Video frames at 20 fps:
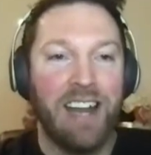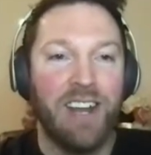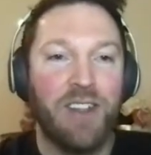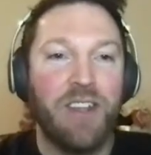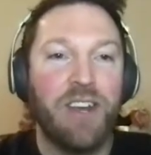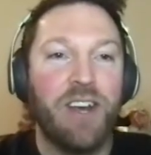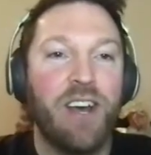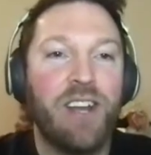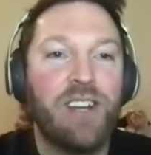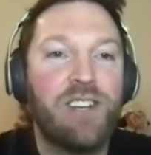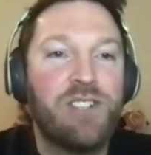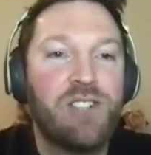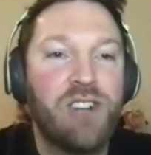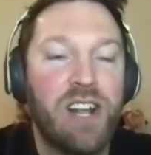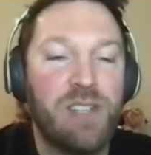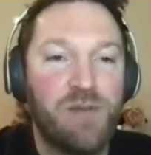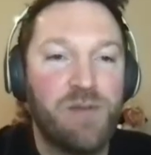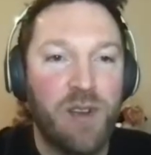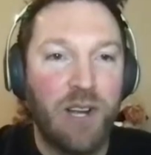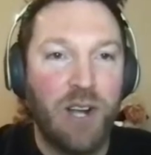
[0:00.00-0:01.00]
Any other
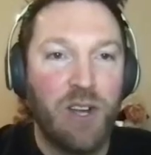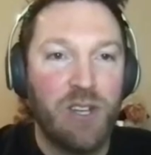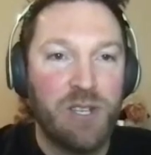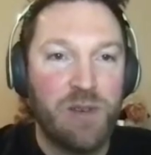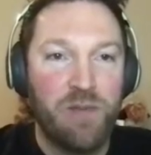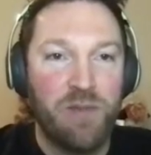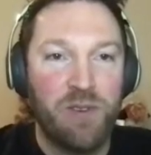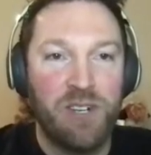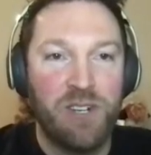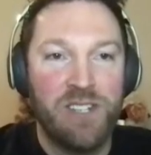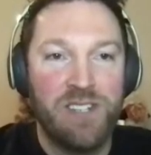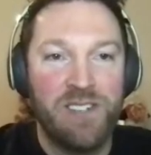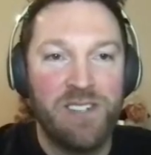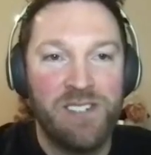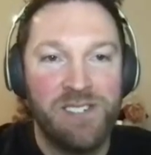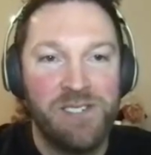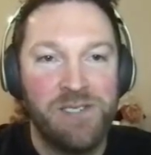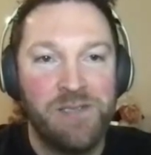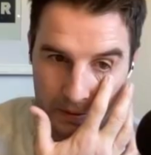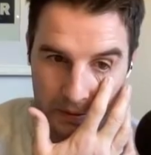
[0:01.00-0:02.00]
transfer gossip for us?
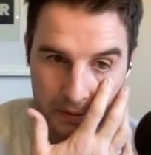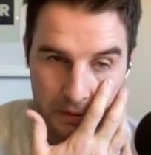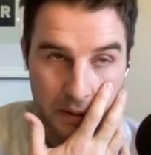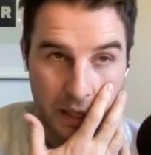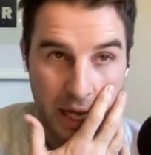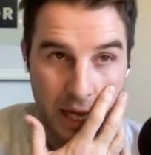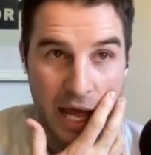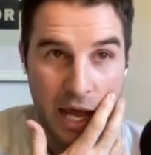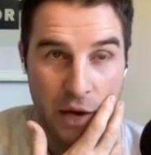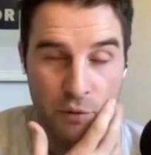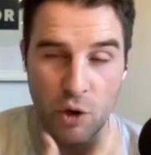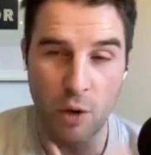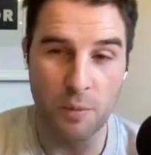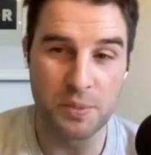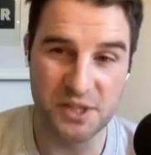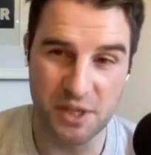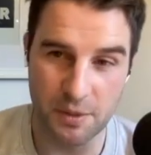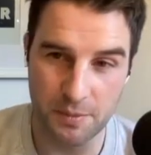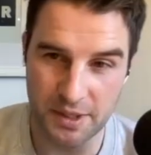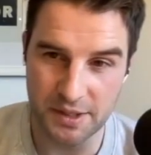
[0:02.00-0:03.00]
Uh, Rob
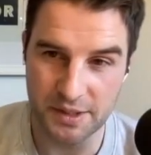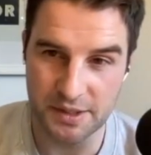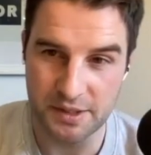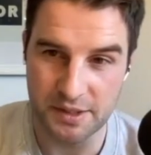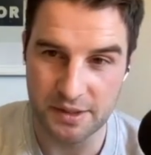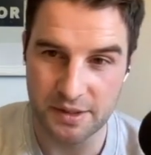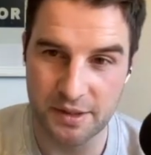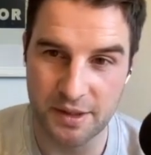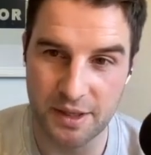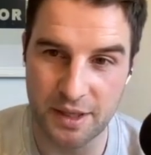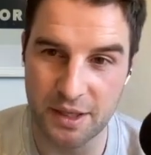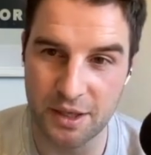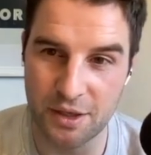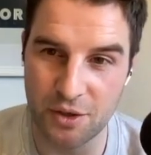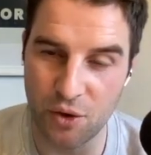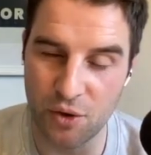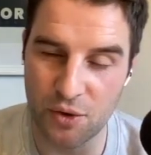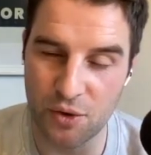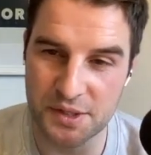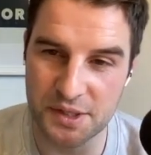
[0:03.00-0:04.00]
Simmons, the
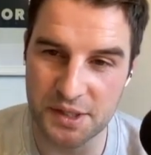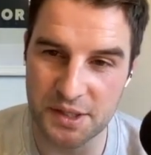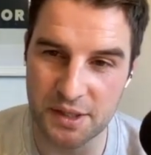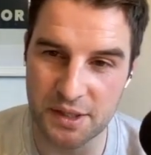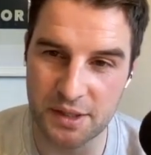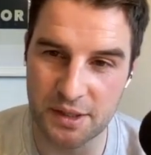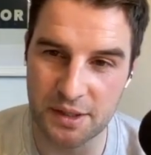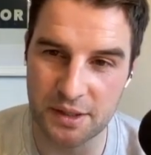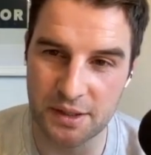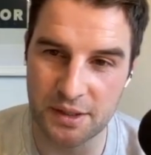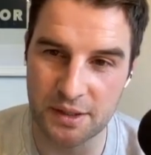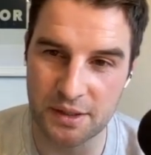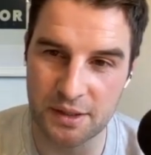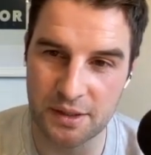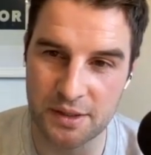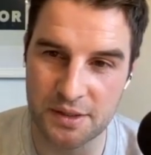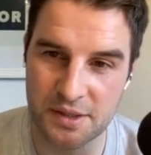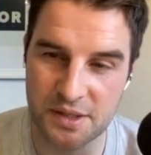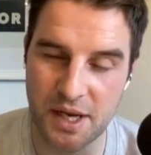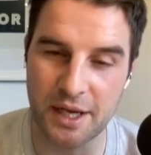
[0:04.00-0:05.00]
hmm.
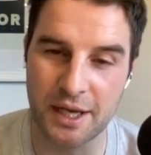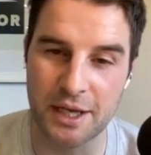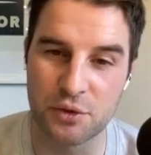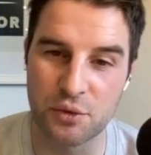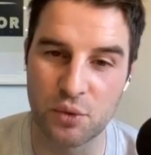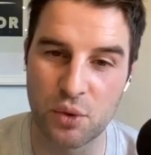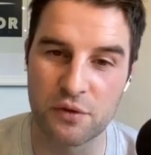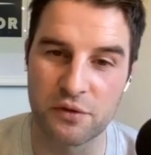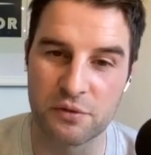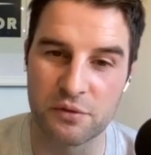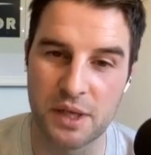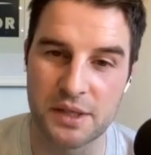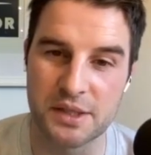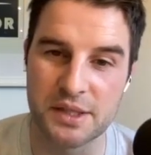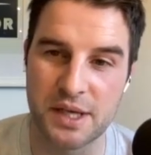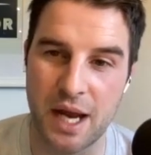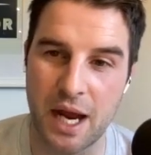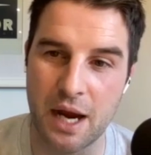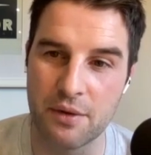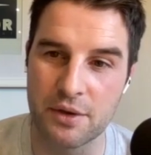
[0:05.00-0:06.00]
Aussie hmm. second row from
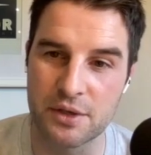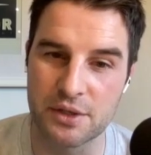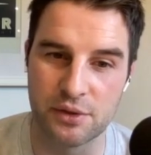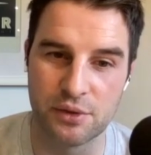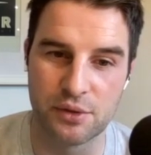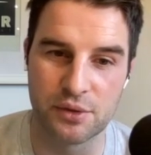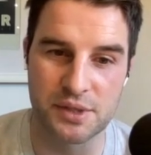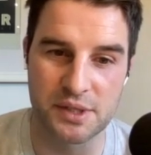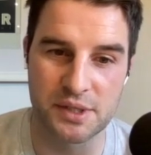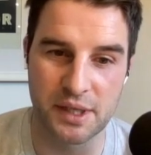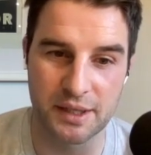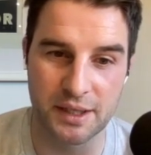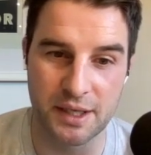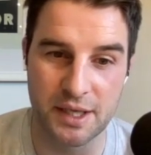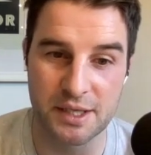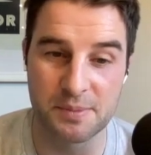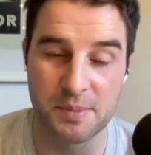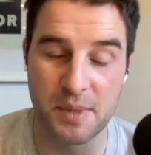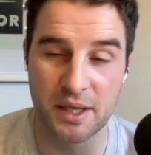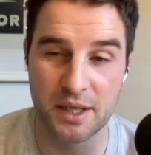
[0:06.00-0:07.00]
London Irish, looks like
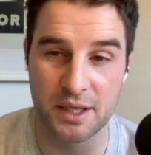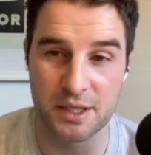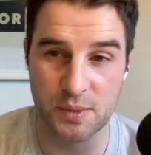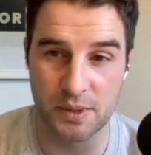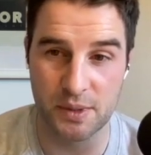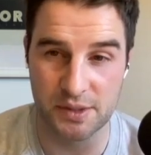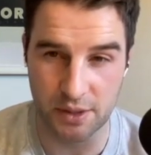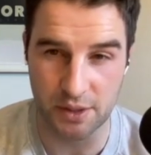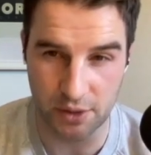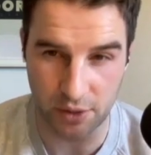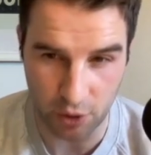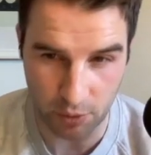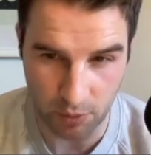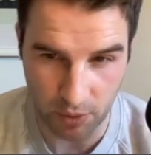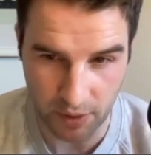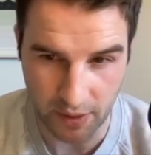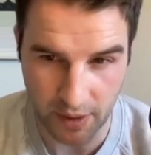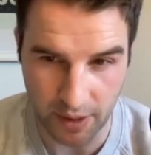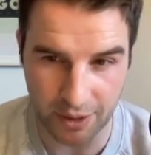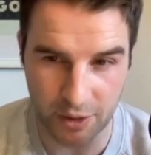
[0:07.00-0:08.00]
he's making his way to
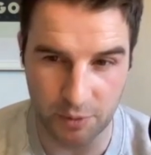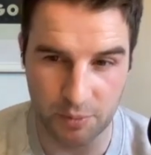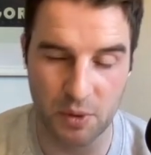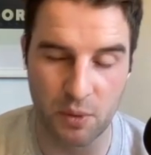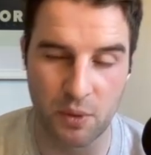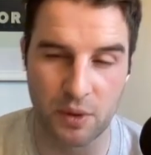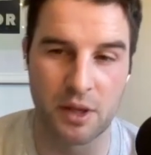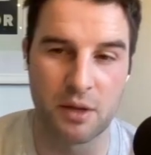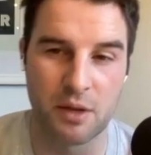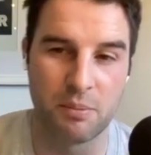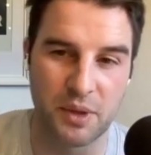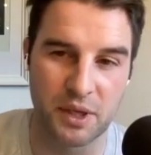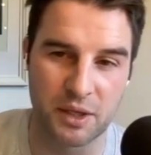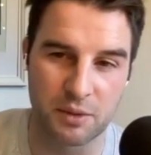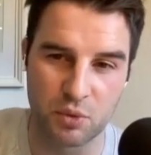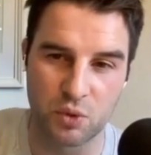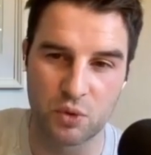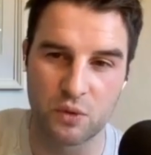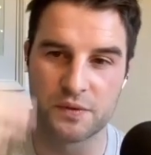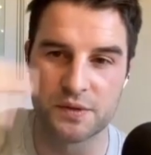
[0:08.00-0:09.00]
Clermont. That could be one of the big
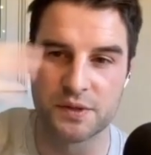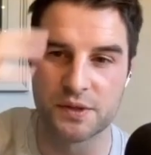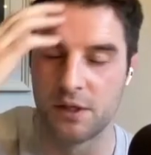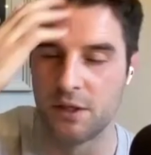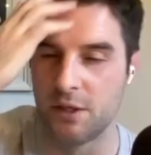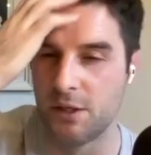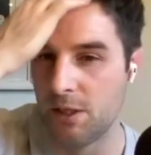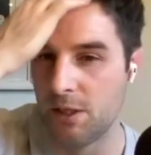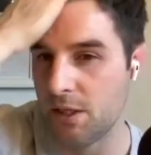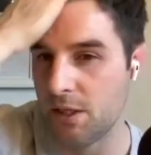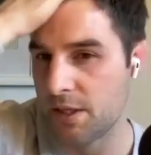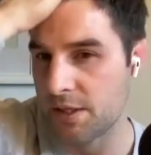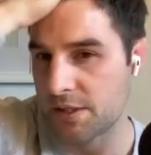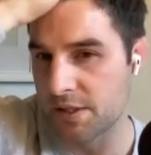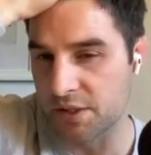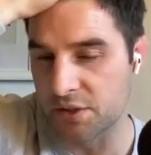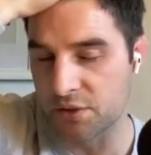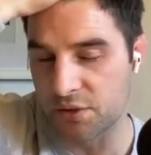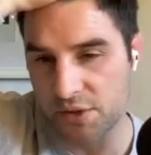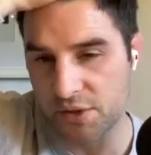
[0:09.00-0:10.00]
moves
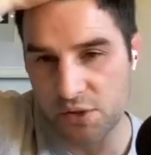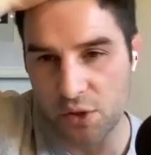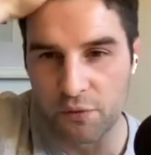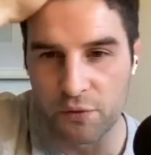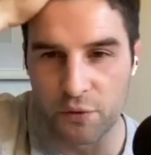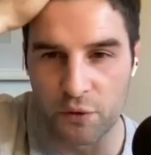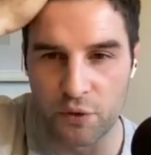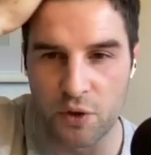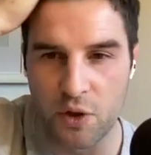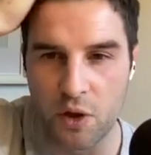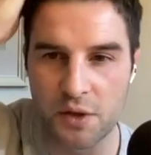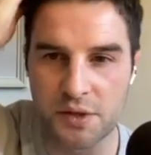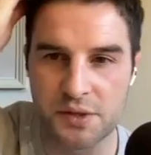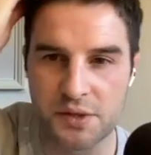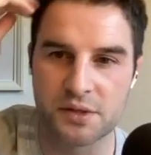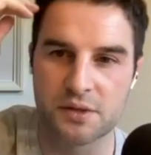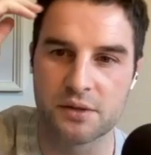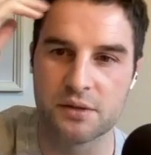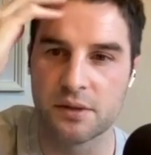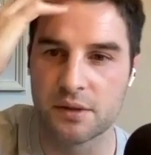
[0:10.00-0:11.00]
since Christophe
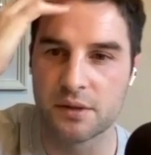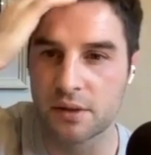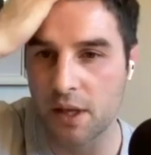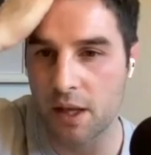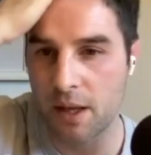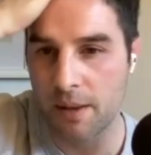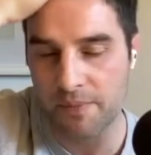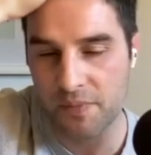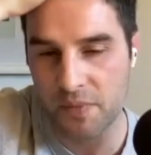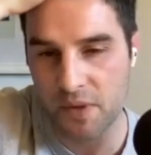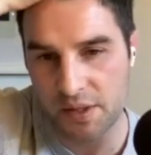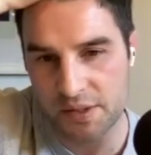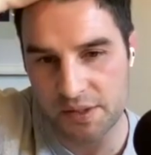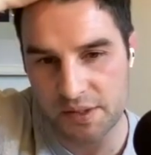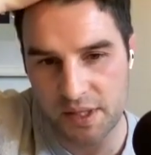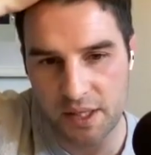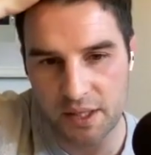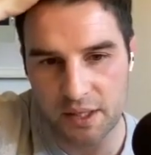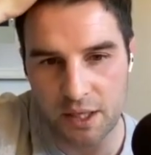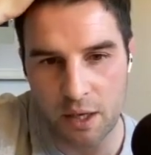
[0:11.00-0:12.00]
Urios um, has
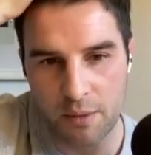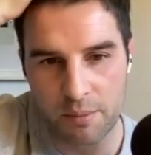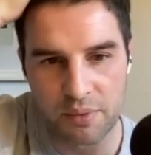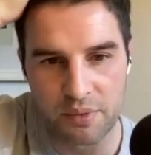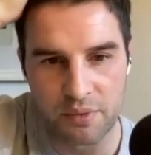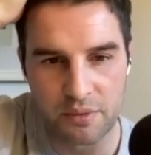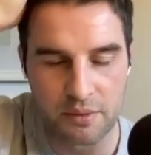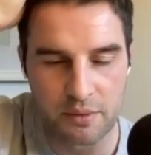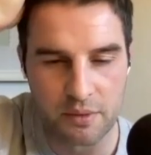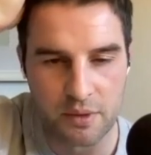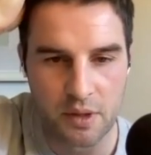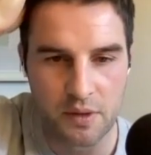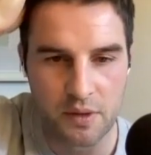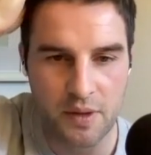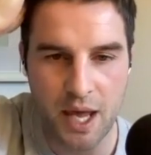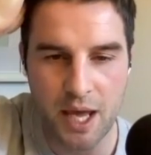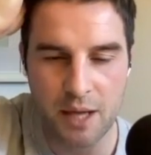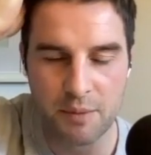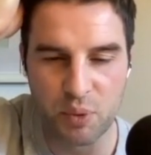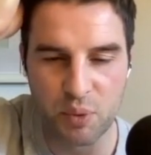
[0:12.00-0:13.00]
taken up the
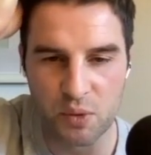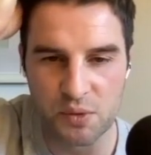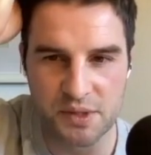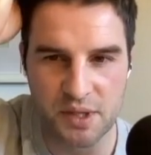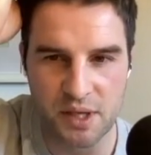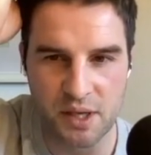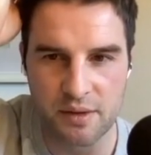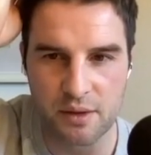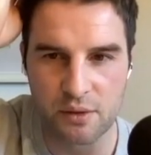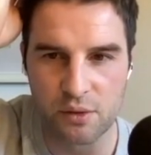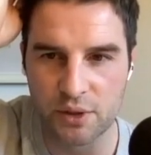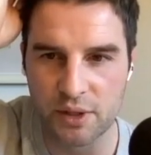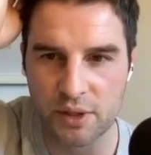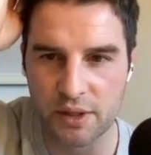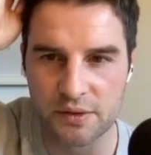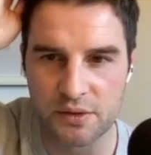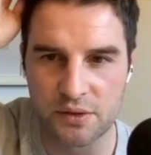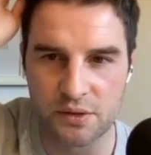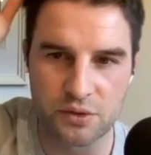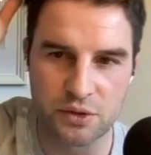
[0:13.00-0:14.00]
head post there. They're
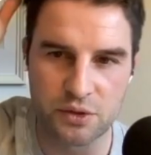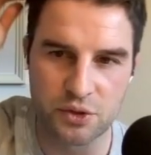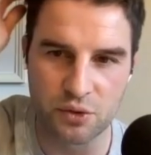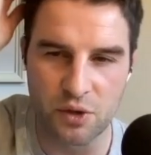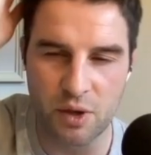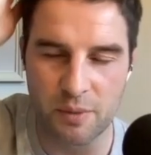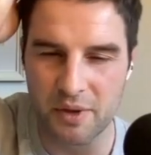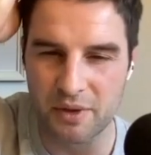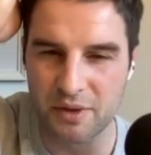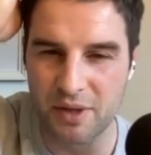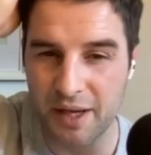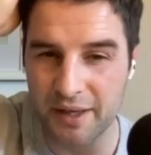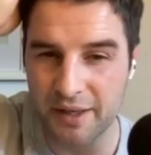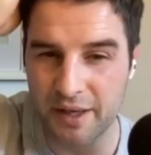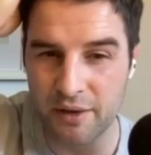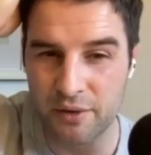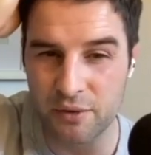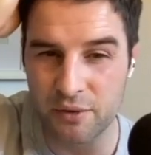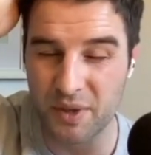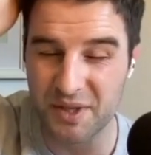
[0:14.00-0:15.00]
looking to shore up their line
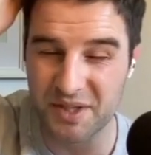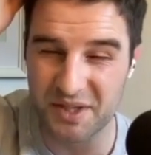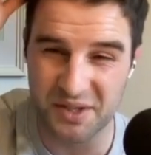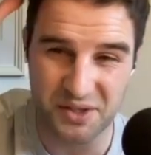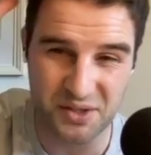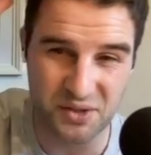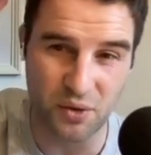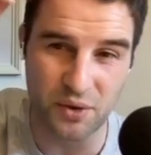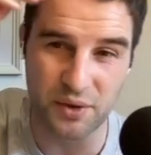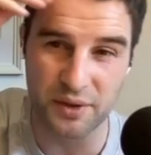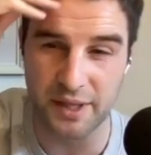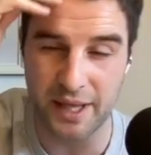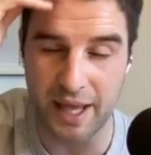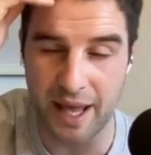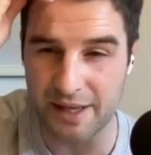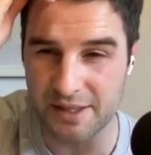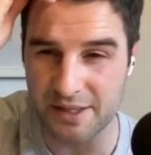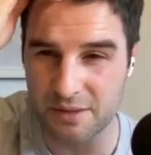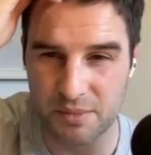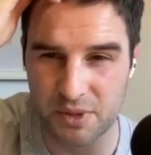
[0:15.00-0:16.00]
out, which historically
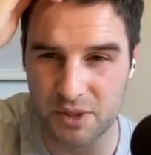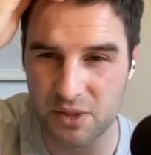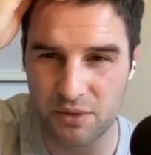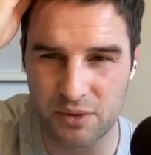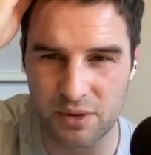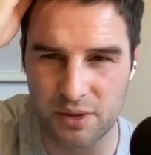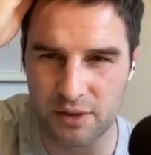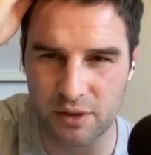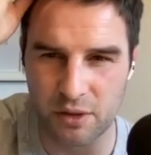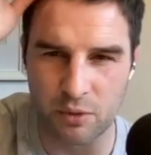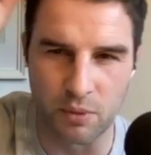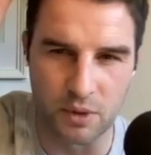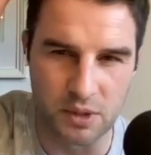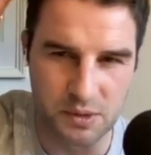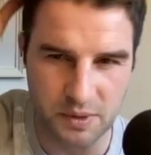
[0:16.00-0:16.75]
hasn't been good at Clermont.